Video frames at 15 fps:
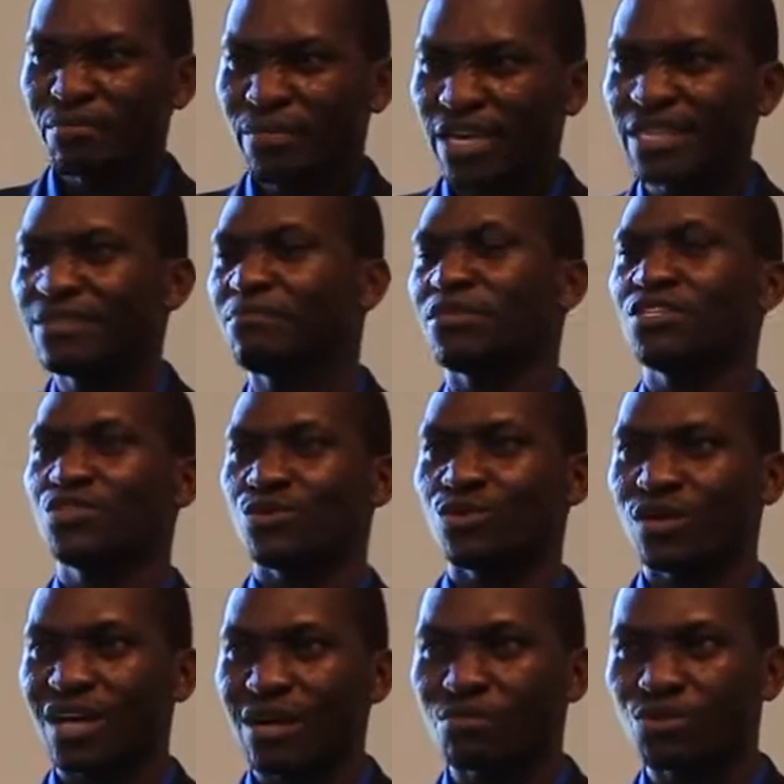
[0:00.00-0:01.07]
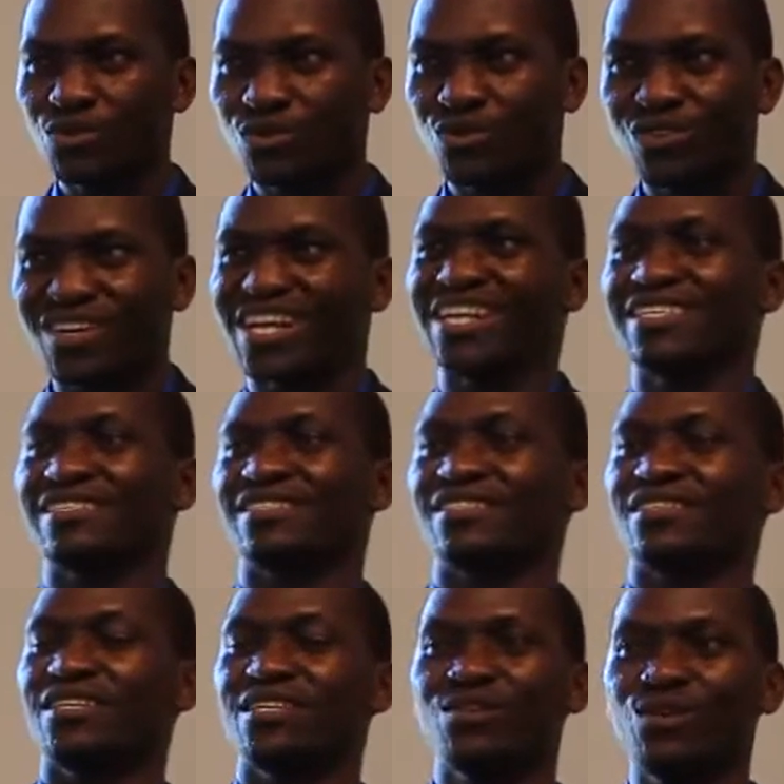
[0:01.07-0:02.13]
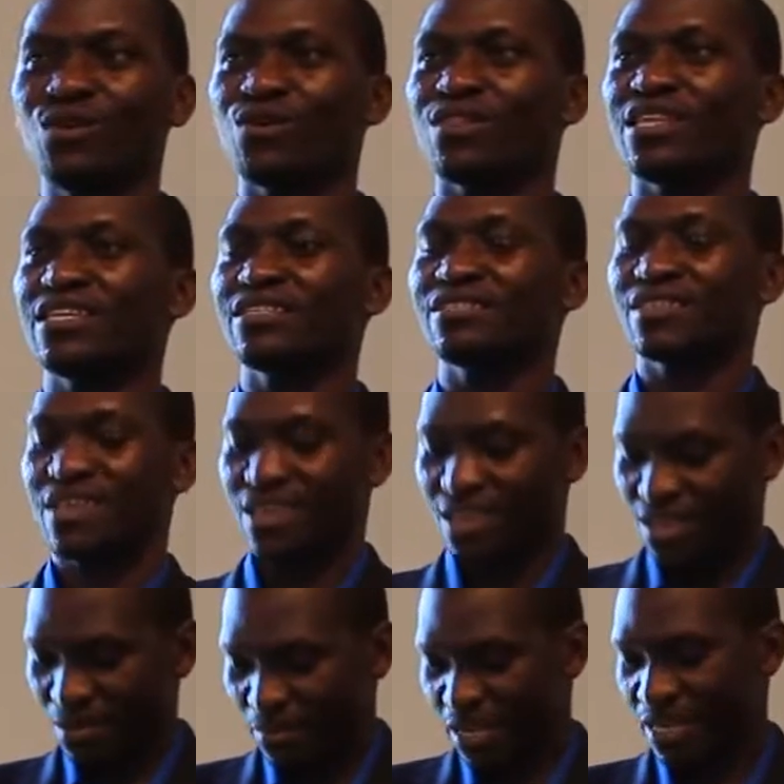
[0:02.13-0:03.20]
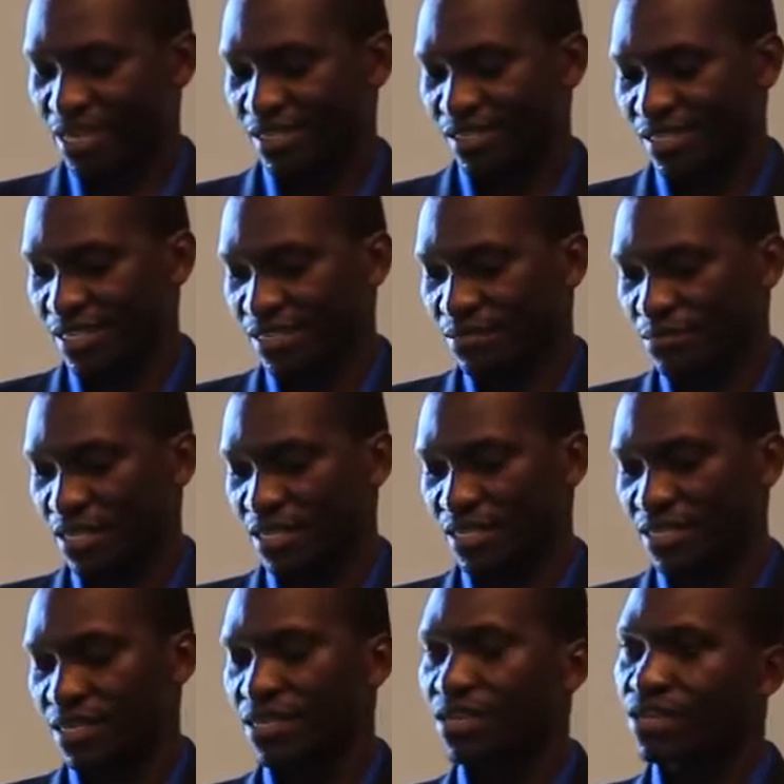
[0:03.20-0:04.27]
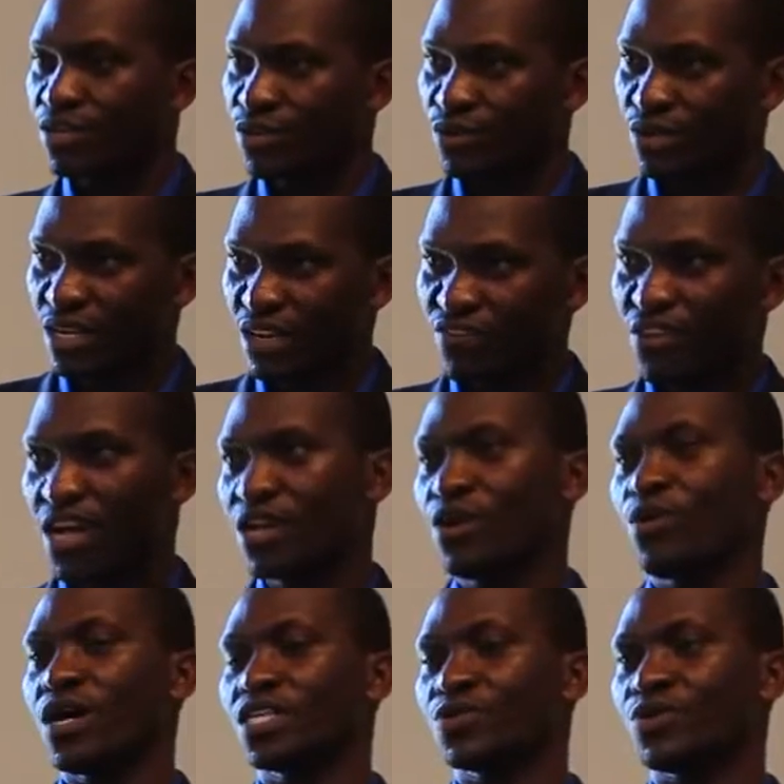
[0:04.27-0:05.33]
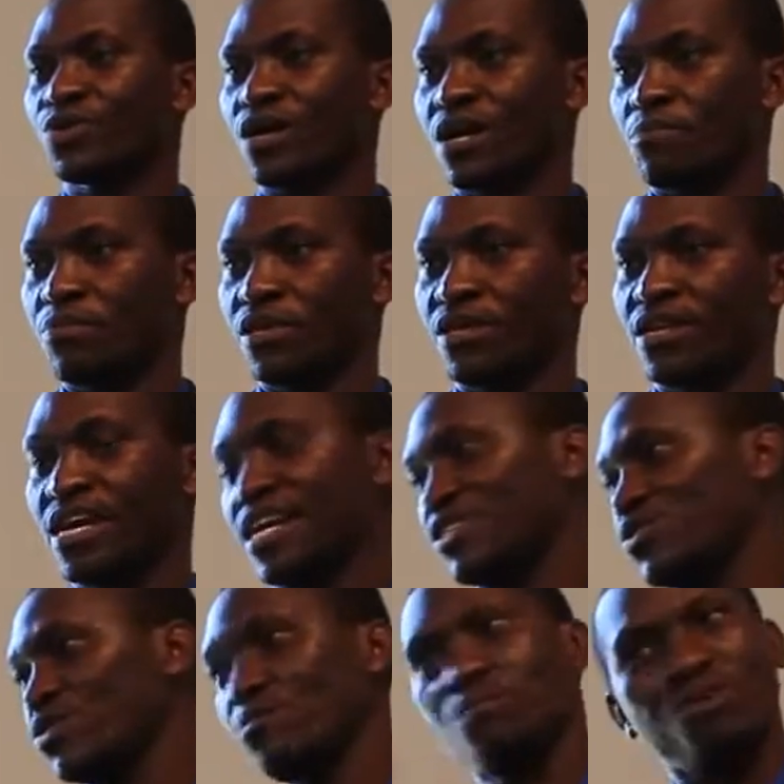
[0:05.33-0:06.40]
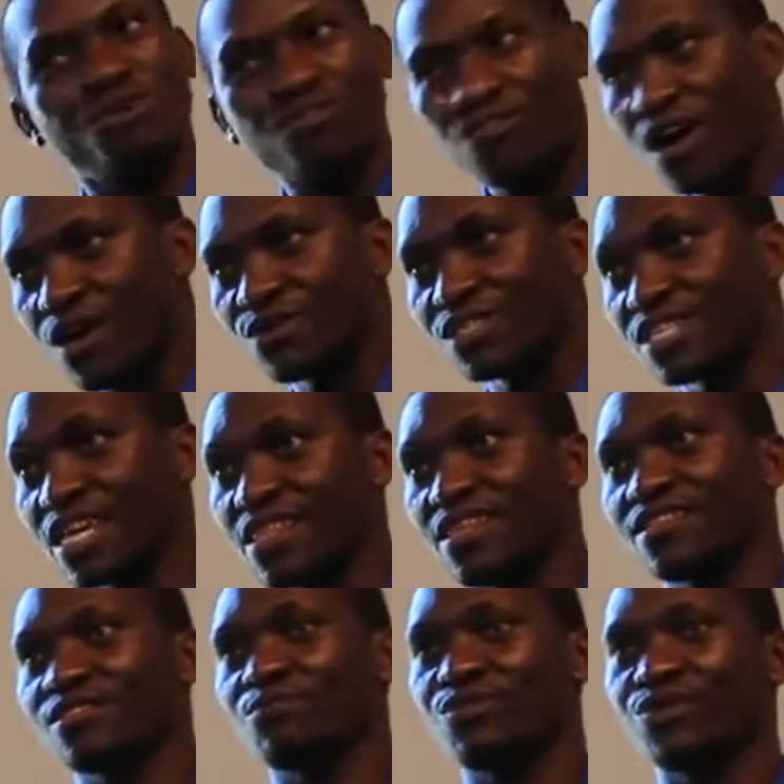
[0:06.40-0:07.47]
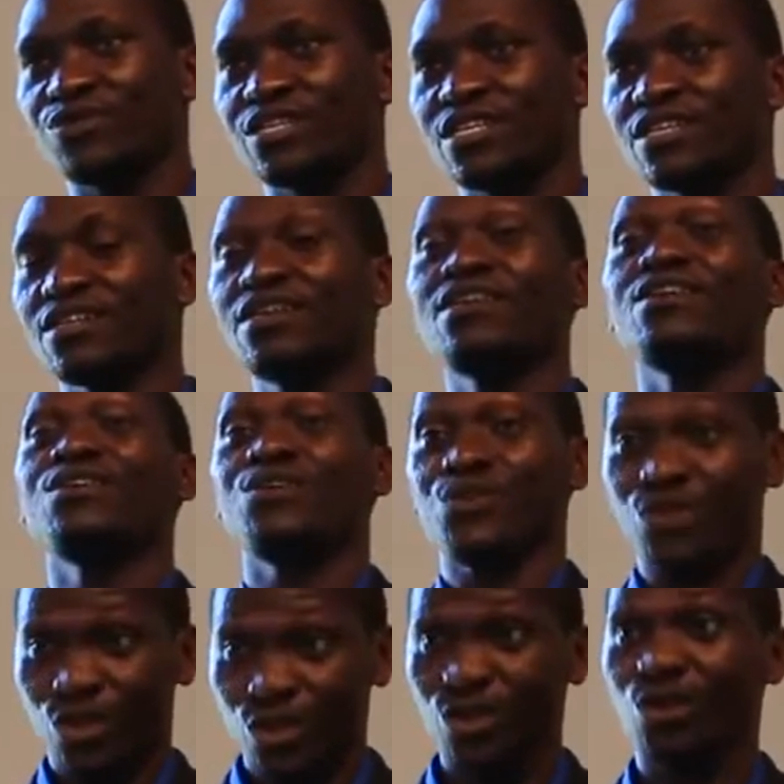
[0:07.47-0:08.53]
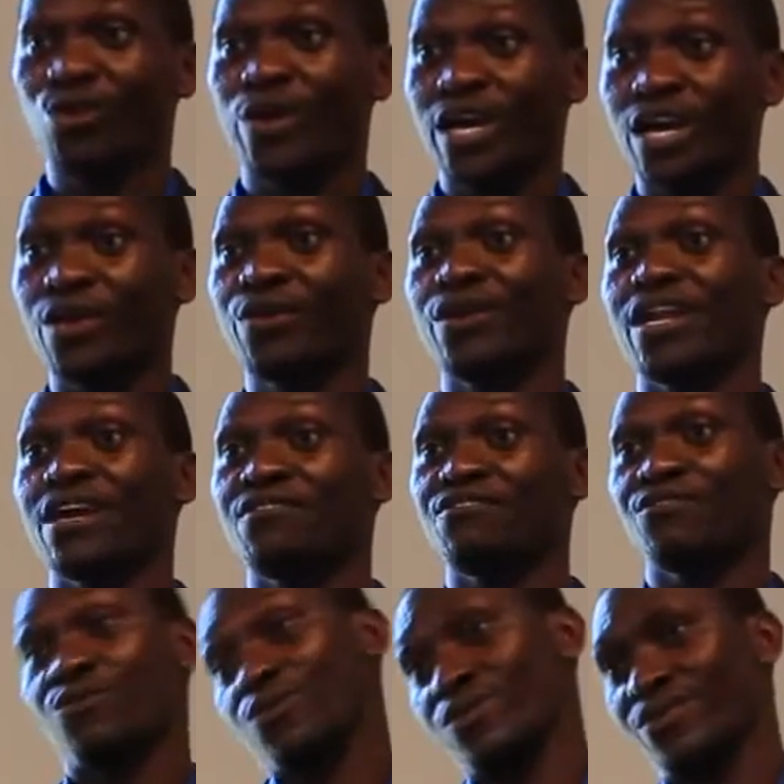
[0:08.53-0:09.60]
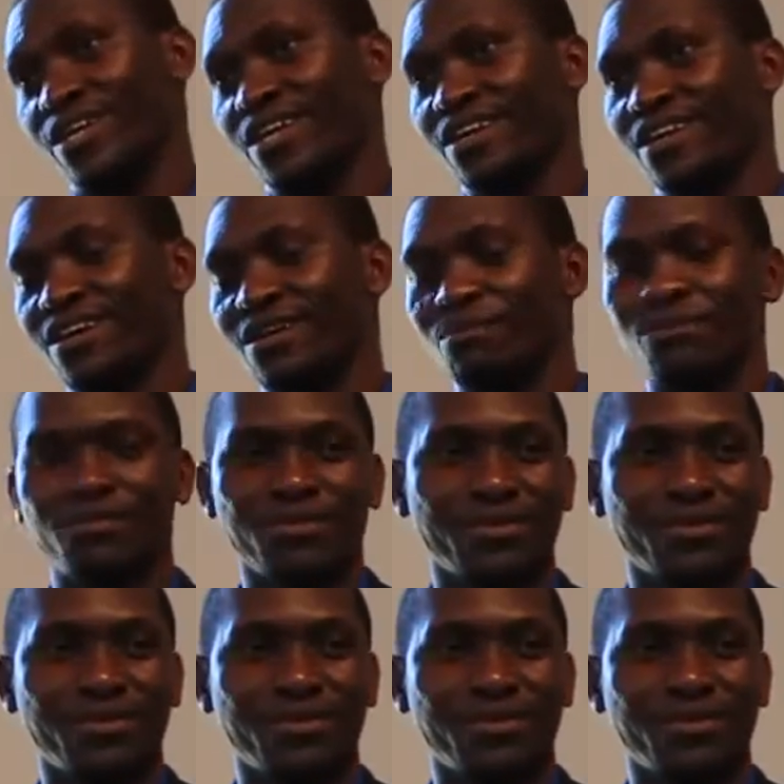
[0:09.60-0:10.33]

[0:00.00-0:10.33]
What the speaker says: made me to come to Christ in all this? He made this statement. You never know what will happen. As we move outside this building, you don't know where your life will end up.